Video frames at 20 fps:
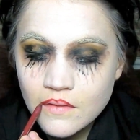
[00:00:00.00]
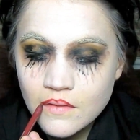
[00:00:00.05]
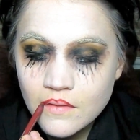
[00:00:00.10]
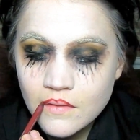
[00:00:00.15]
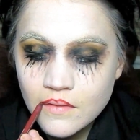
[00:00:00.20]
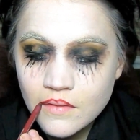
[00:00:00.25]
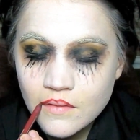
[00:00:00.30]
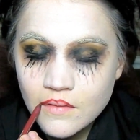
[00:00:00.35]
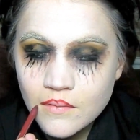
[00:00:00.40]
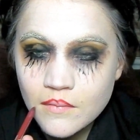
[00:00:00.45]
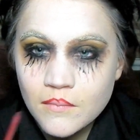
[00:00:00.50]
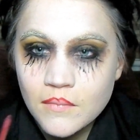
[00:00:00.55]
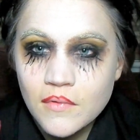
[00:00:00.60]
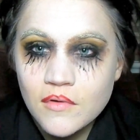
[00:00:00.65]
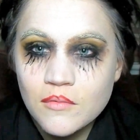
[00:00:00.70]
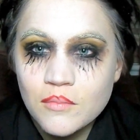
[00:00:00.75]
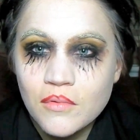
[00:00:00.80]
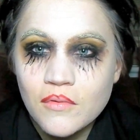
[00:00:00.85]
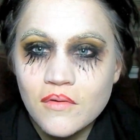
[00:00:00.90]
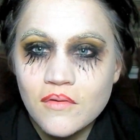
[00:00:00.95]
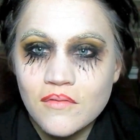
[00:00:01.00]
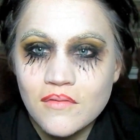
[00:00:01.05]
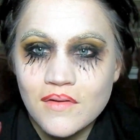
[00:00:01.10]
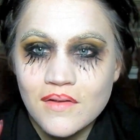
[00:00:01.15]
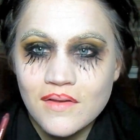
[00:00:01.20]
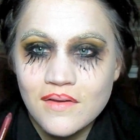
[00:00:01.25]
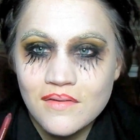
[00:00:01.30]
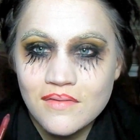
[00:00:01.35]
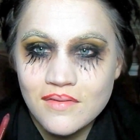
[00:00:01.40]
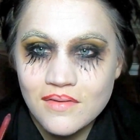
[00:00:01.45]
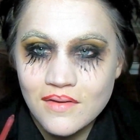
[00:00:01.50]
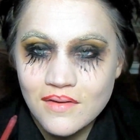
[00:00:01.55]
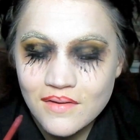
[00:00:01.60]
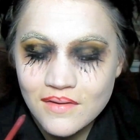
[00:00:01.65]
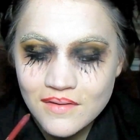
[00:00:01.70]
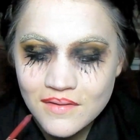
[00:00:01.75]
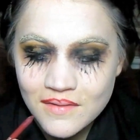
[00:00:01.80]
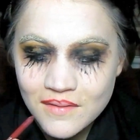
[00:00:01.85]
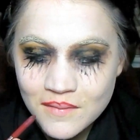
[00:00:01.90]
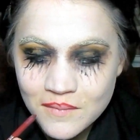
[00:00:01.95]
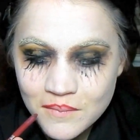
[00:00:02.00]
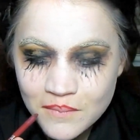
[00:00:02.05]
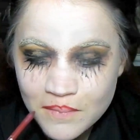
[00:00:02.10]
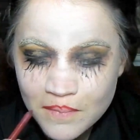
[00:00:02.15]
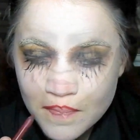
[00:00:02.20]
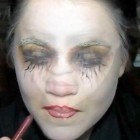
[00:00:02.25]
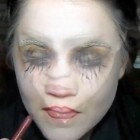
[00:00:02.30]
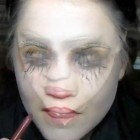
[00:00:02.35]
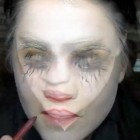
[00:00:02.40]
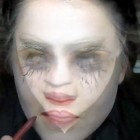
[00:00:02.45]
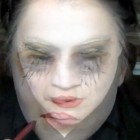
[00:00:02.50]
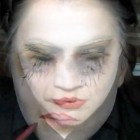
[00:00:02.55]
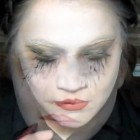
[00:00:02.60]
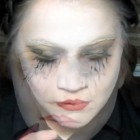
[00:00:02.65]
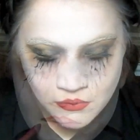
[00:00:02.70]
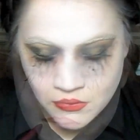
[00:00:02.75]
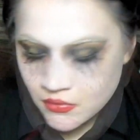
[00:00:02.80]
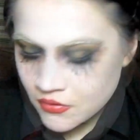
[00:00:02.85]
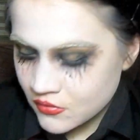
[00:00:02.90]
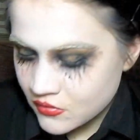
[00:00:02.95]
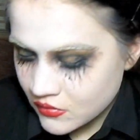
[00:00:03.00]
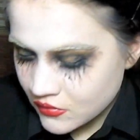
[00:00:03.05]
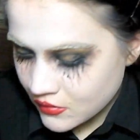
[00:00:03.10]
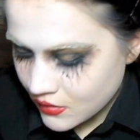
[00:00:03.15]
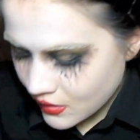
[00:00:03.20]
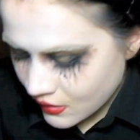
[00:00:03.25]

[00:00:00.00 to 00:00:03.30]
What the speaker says: there's not much point really, is there? Okay, now what we're going to do